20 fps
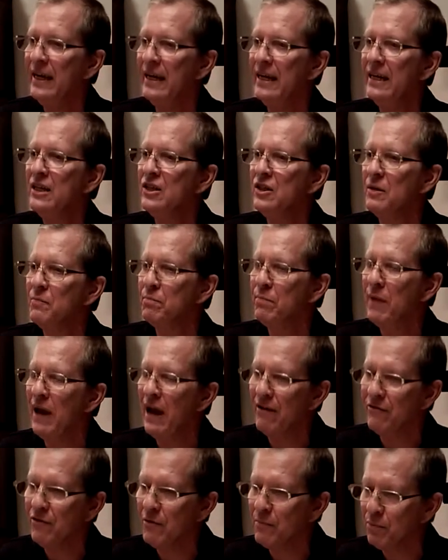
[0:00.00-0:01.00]
It is
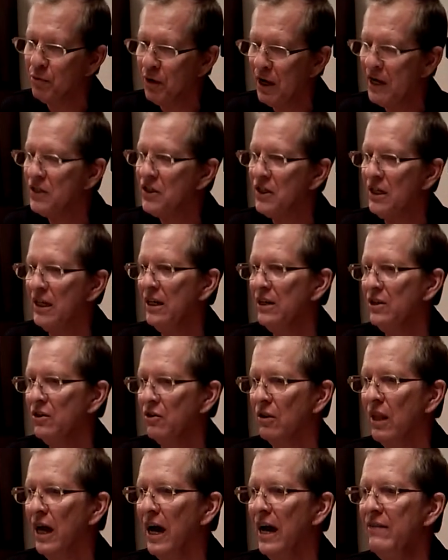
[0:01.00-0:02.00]
ever present in
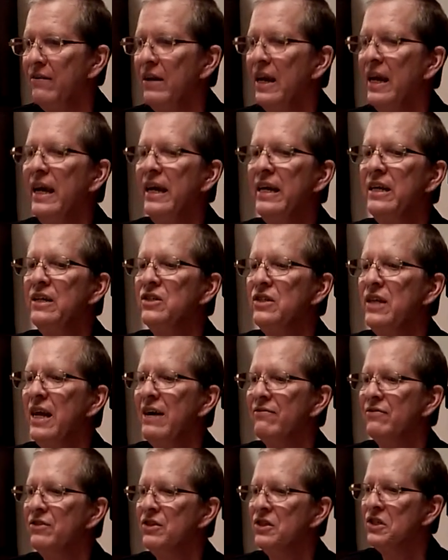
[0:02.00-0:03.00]
your life, it is
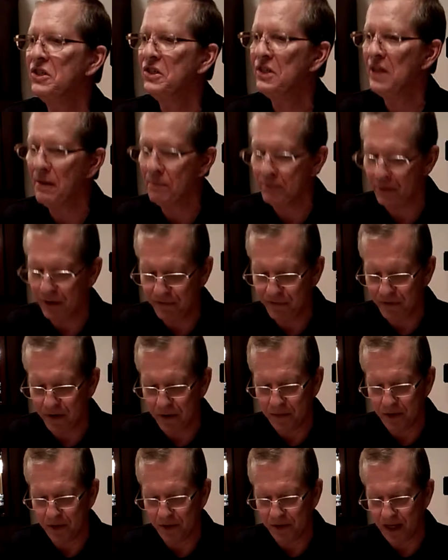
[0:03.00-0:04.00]
never separate
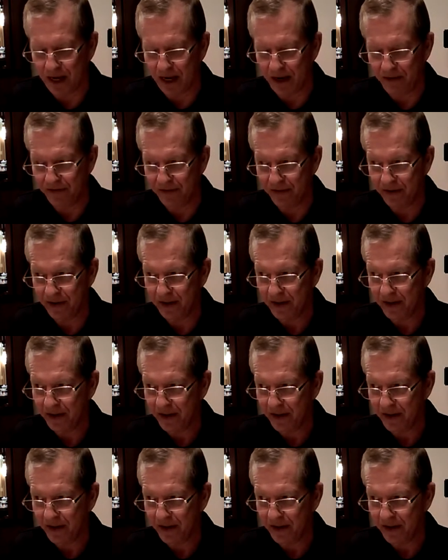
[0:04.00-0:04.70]
from your life.